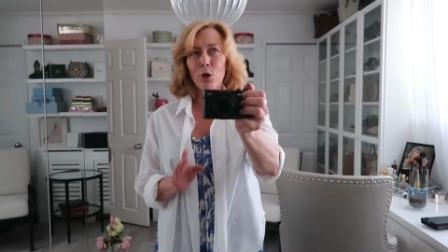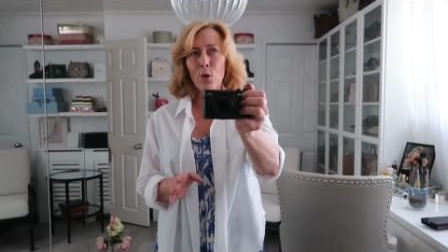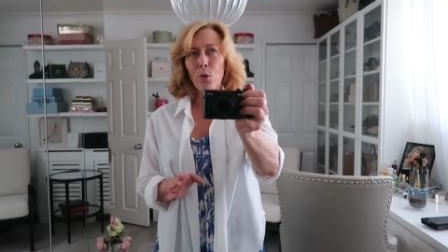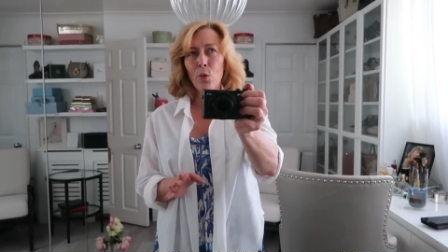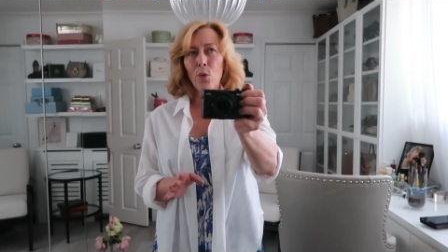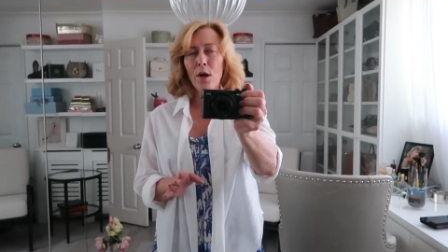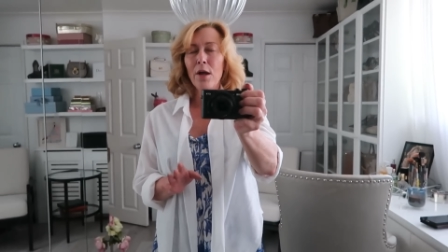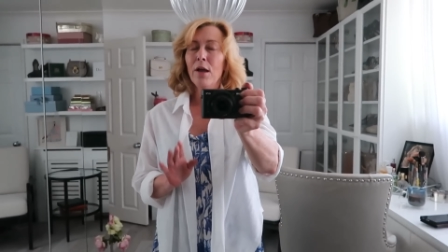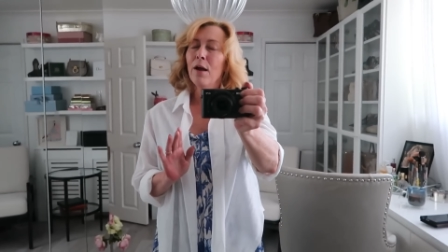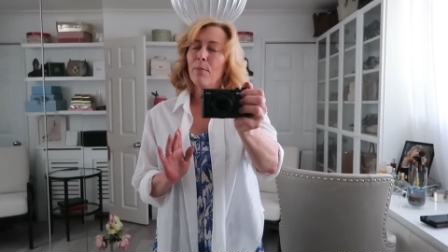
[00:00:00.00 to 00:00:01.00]
cool
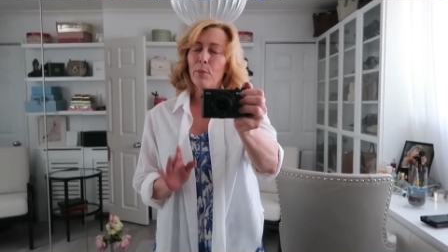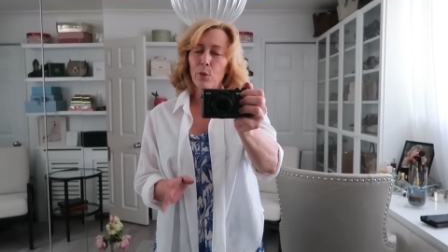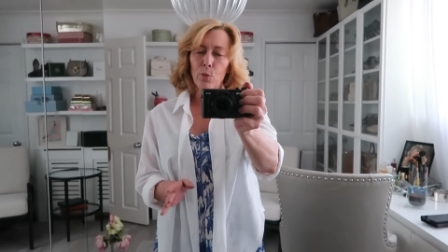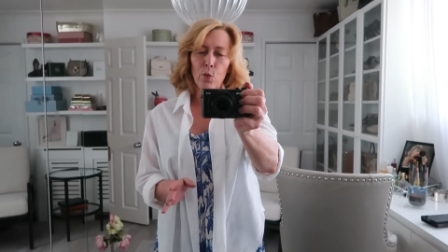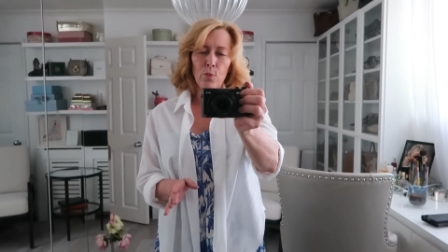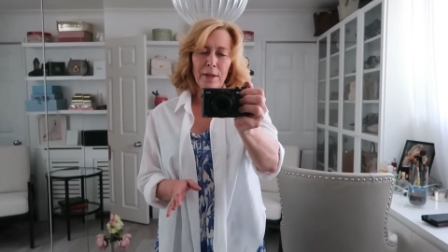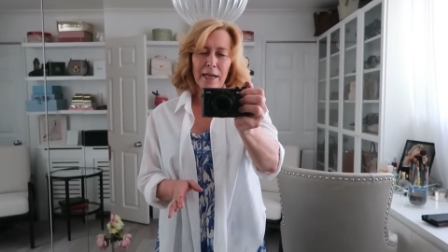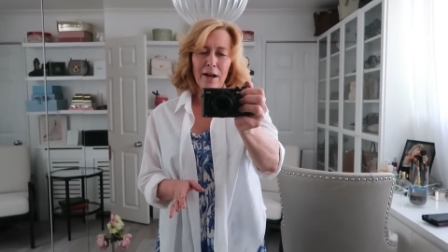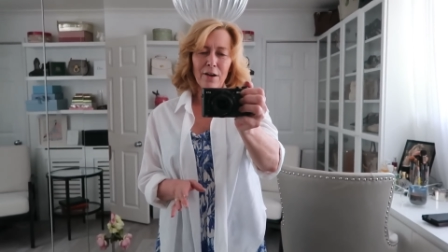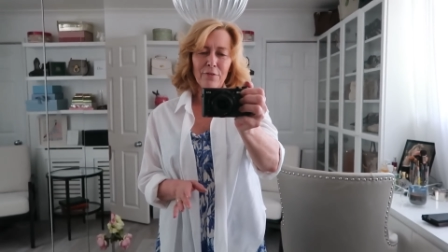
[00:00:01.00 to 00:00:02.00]
but warm
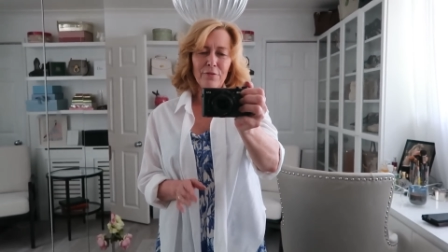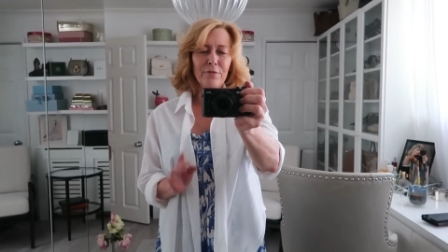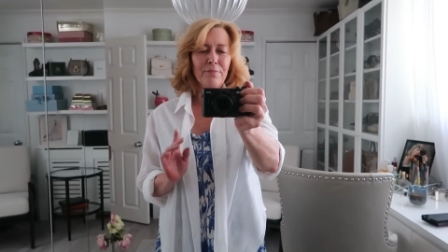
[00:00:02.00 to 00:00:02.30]
enough.